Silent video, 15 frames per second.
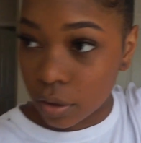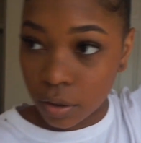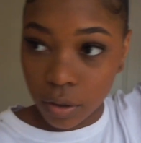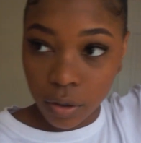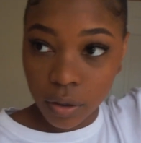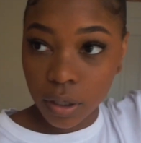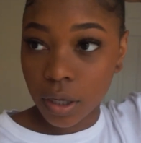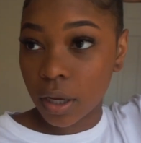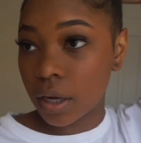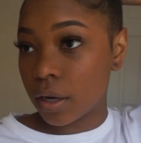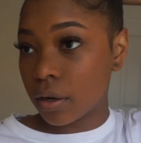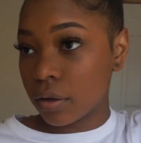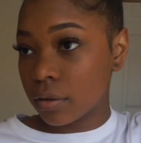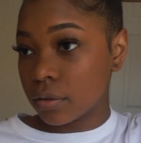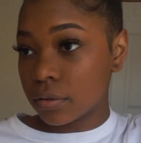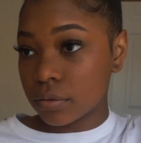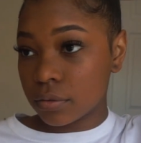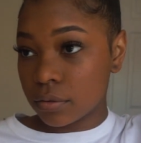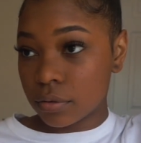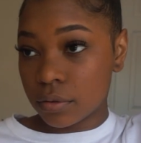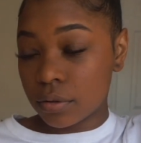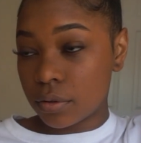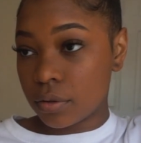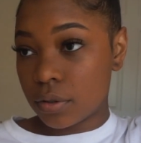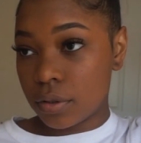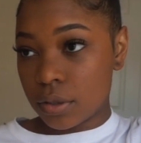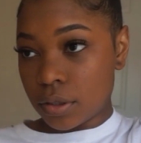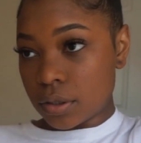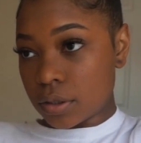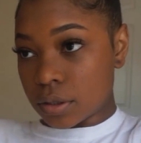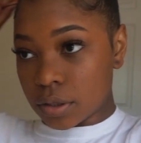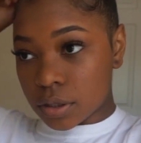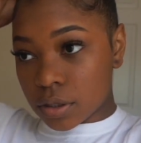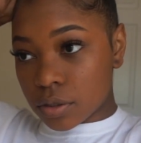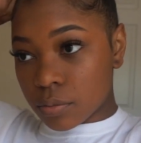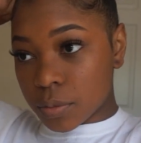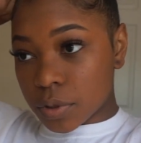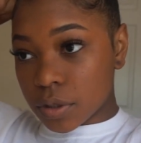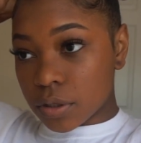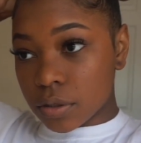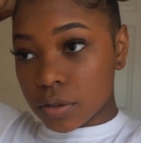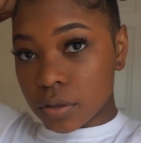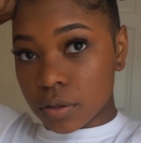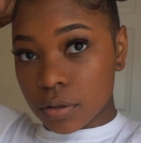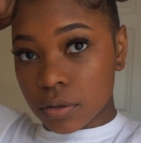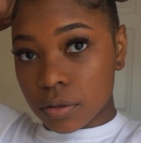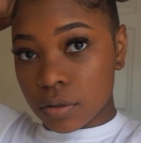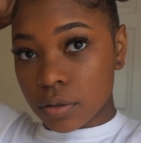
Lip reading: dirty hair. It's just so much easier.